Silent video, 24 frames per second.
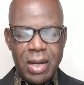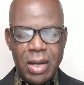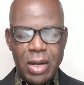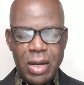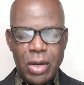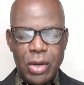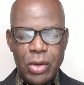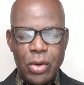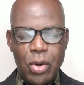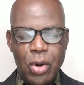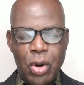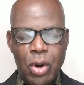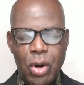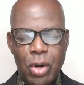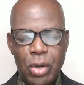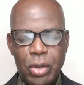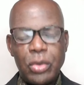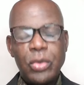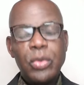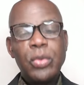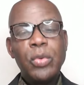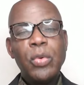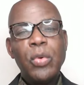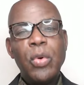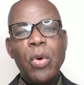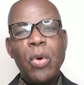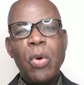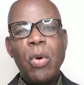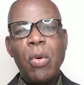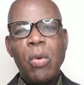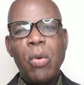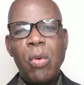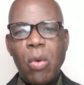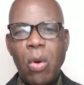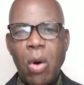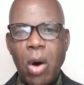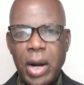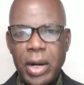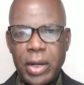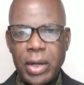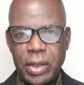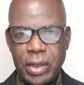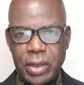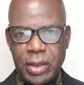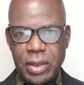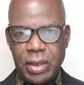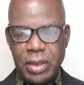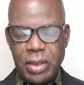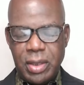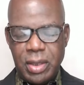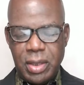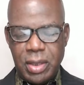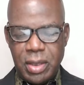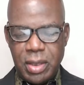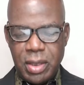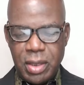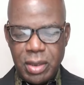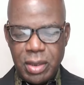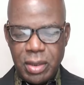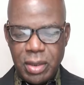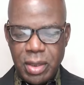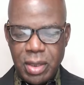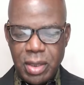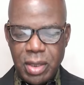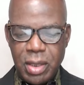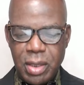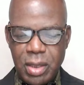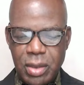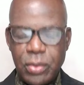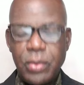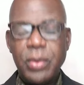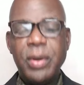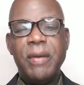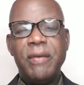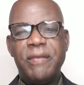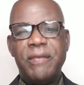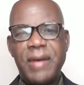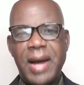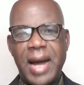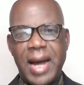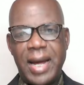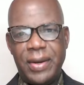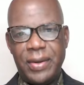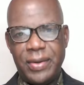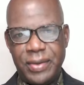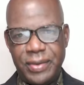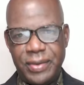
Don't throw water to the fire.